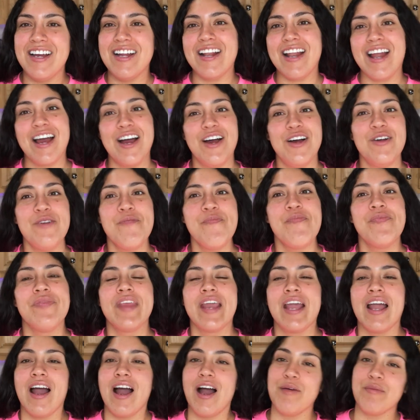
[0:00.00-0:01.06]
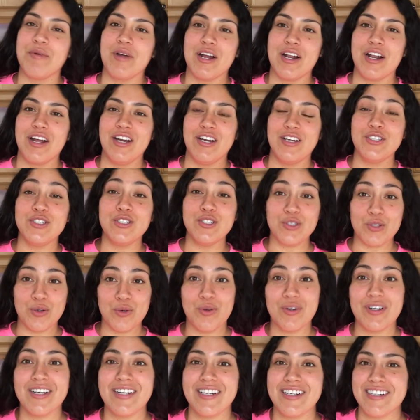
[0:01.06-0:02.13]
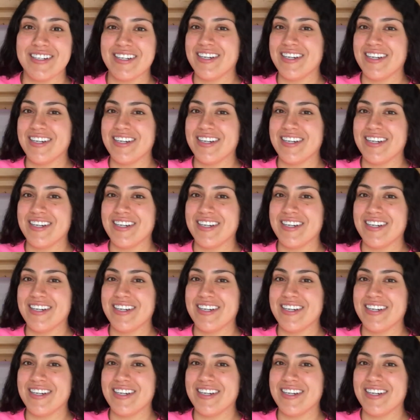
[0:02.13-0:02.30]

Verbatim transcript: Now I'm gonna store it